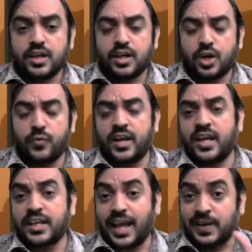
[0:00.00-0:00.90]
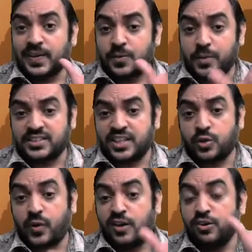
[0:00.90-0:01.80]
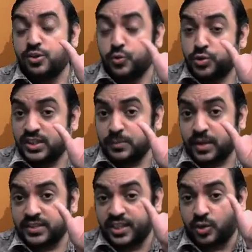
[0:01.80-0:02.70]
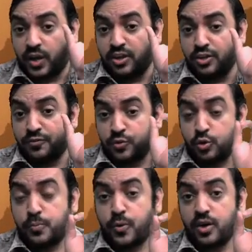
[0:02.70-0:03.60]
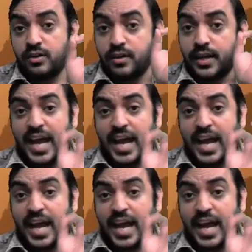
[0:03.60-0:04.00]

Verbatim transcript: Uh, when I calculate present value using present value of coupon